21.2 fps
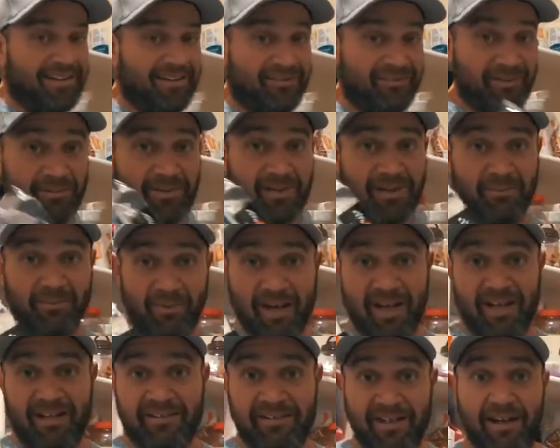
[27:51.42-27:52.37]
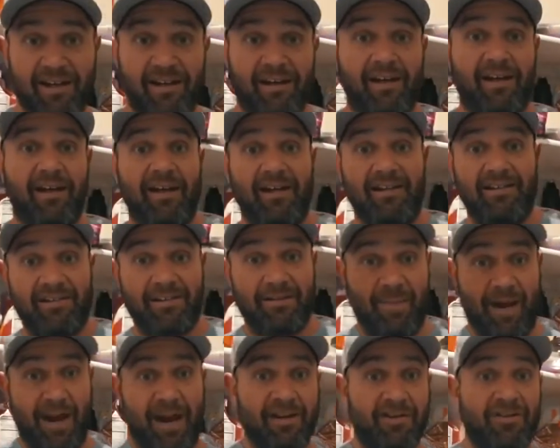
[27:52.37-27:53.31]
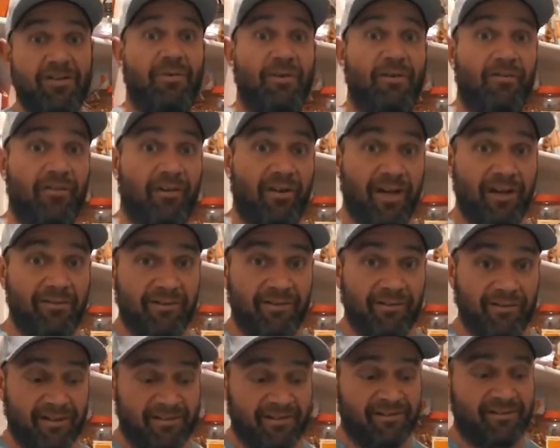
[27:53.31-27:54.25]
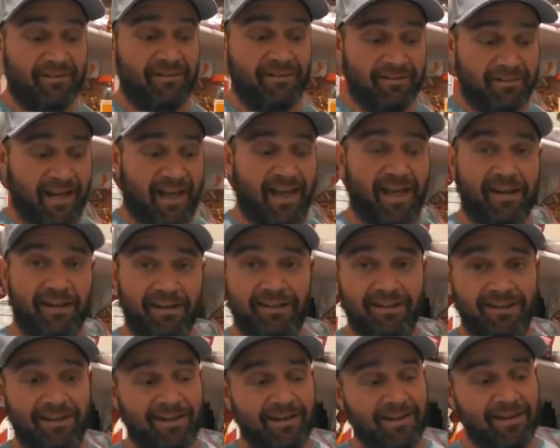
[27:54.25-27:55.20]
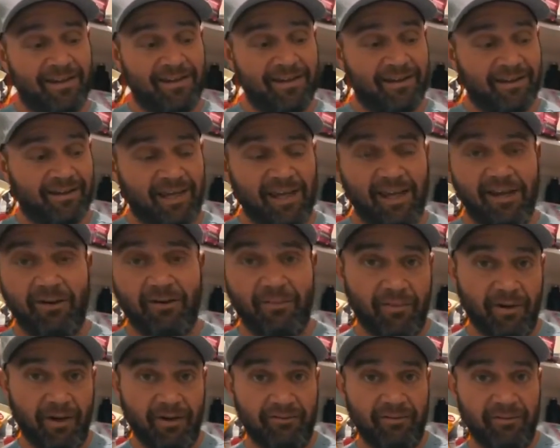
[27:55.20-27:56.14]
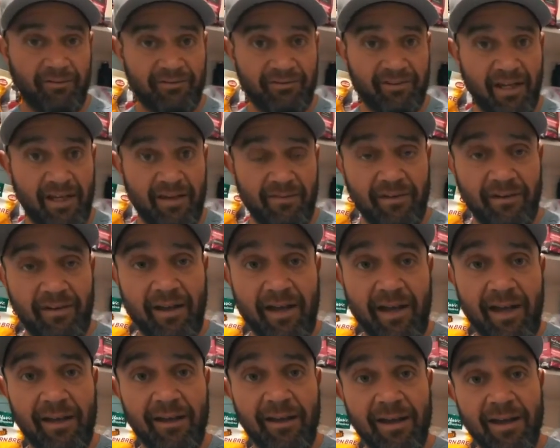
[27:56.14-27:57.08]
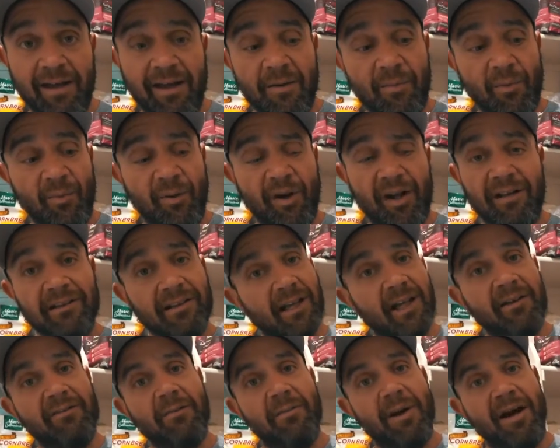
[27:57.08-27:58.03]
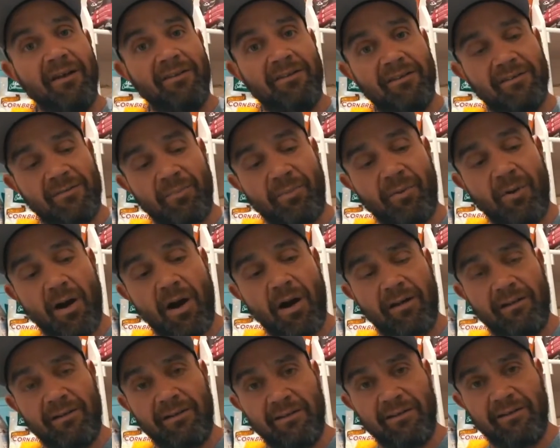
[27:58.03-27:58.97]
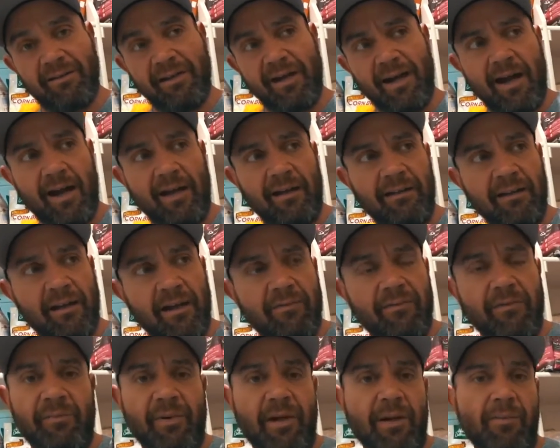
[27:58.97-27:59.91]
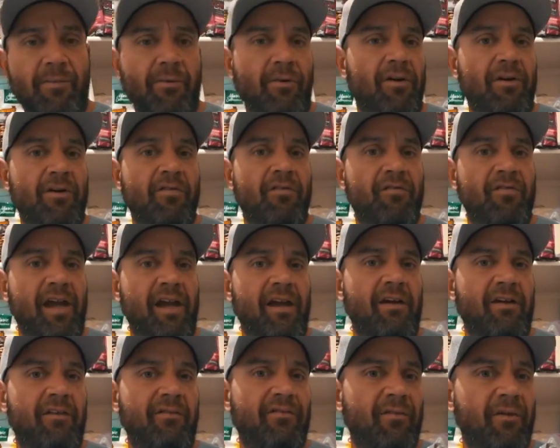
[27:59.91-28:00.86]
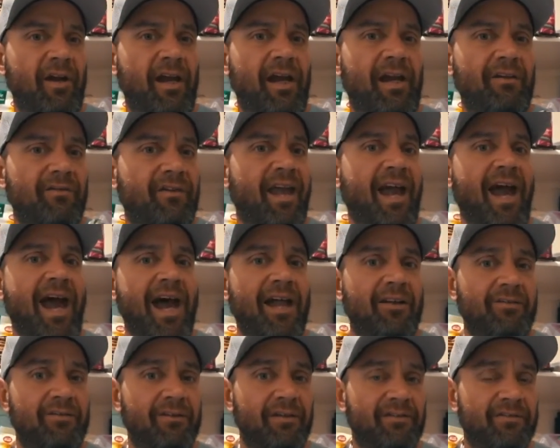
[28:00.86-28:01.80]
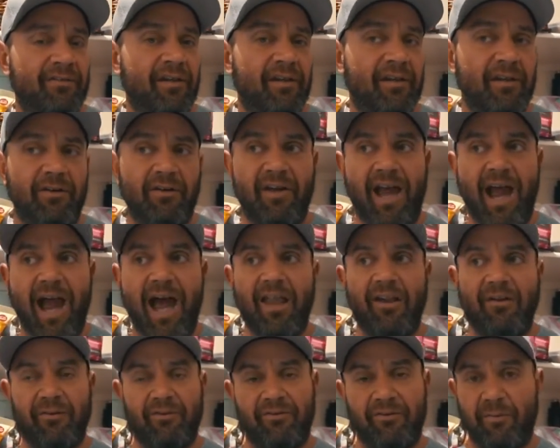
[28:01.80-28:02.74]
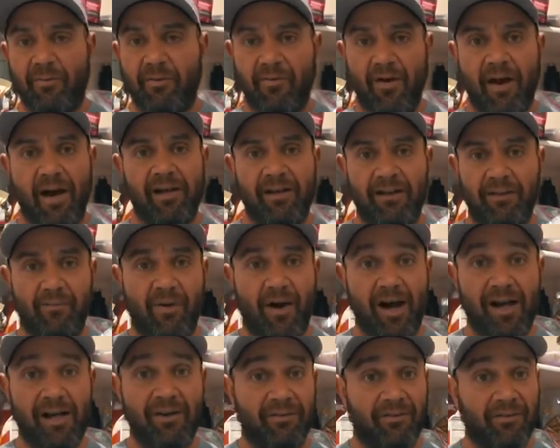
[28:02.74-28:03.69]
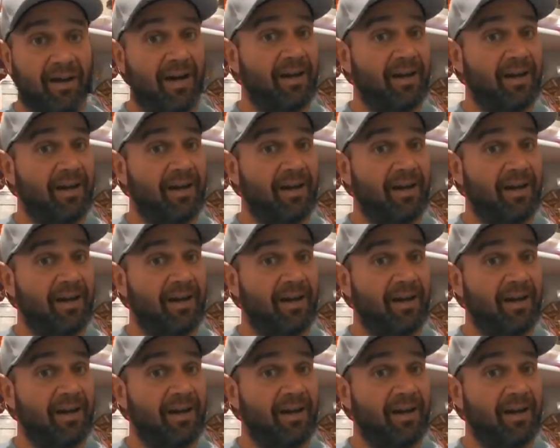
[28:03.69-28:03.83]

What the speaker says: if somebody breaks in and I smash them over the head with this, they're dead. The keto brick will save the day. But what I love about this product is that I love when people aren't afraid of calories. You know, calories are providing the body with a